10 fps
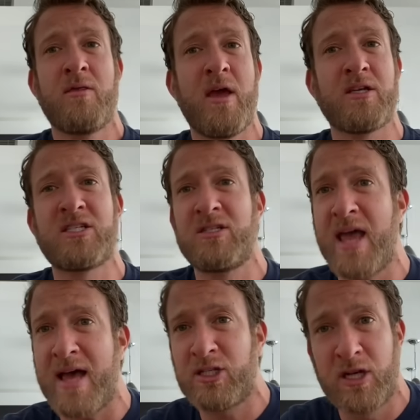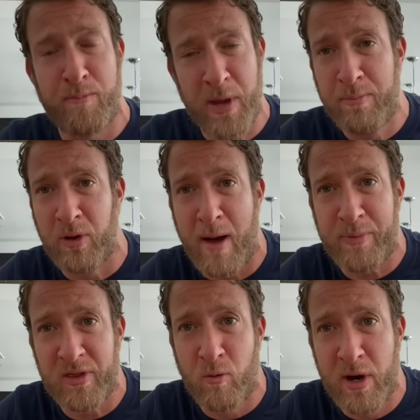They're snatching your people
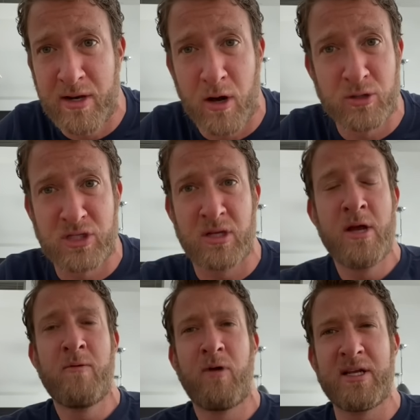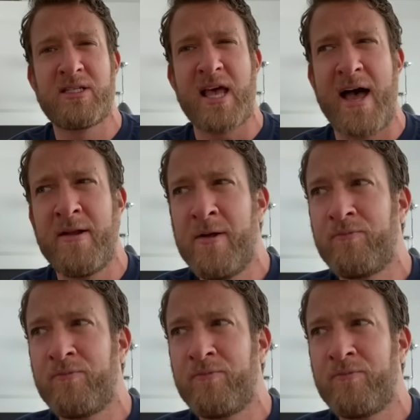up in the windows. What is that?